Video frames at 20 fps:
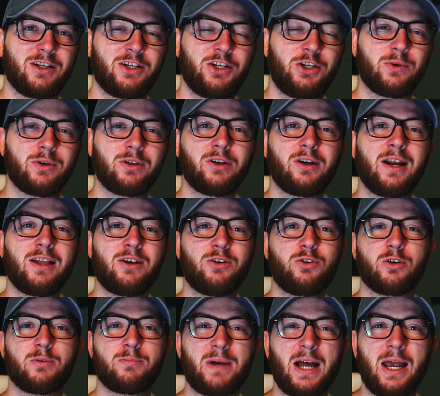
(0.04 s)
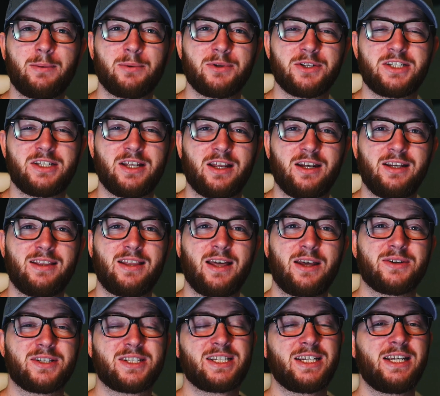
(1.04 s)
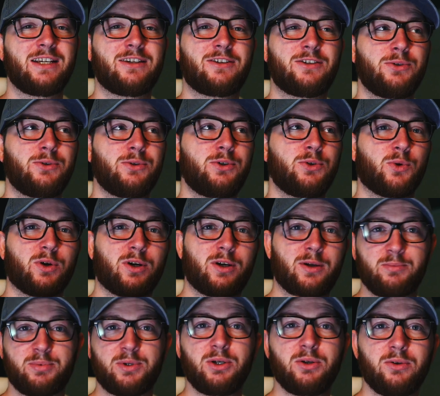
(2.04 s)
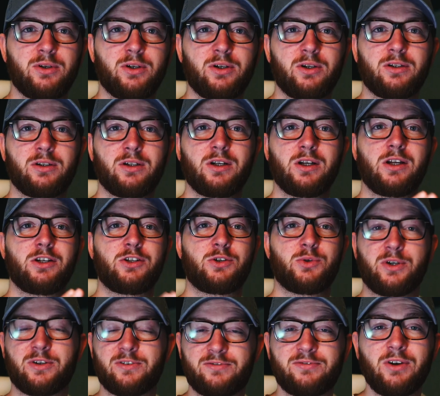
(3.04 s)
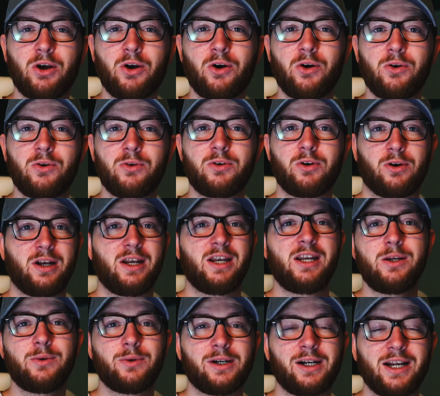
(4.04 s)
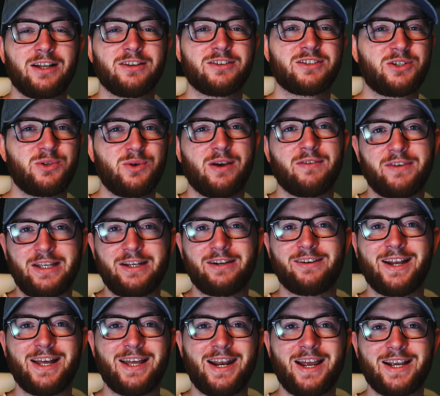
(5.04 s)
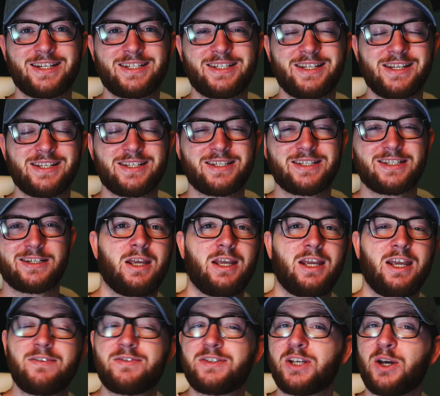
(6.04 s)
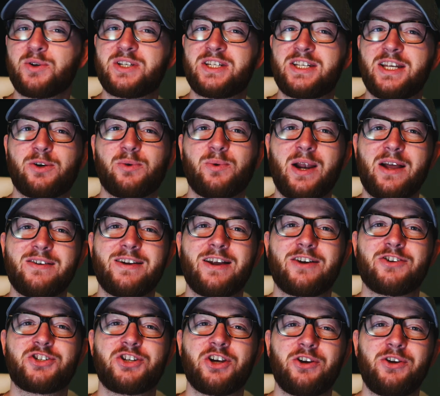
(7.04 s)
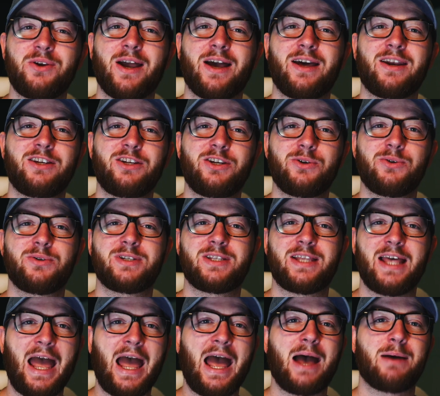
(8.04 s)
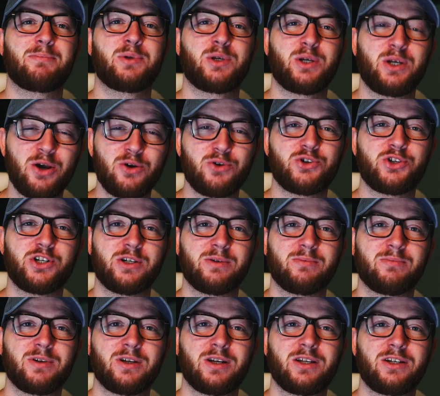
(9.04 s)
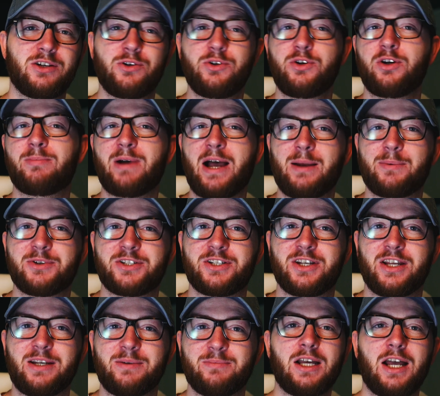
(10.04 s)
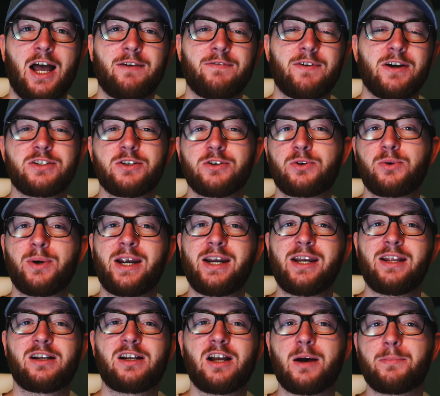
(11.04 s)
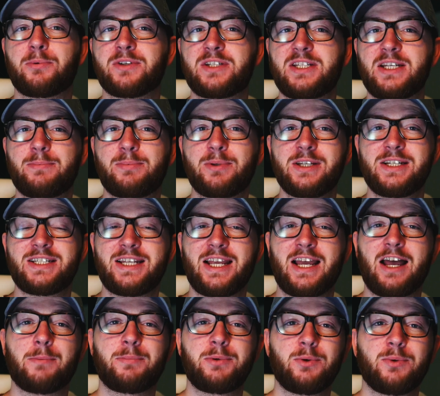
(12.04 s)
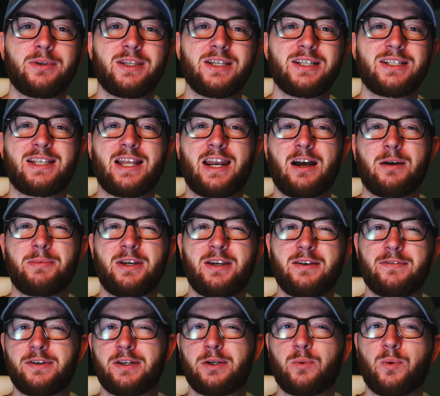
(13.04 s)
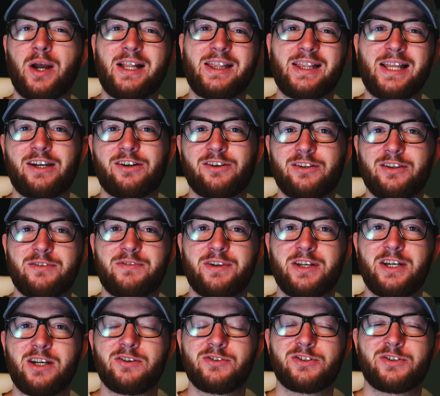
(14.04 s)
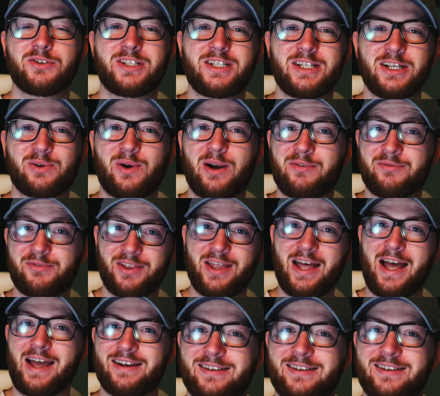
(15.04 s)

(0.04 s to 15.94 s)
Do you want to learn how to do a Bible study that'll sync to your computer, to your phone, or anywhere else you have internet access? If so, stick around and I'll show you how to use the app Notion to do your Bible study. I've also created a couple templates to help you with this that I'll be giving away later in the video, so stick around for that.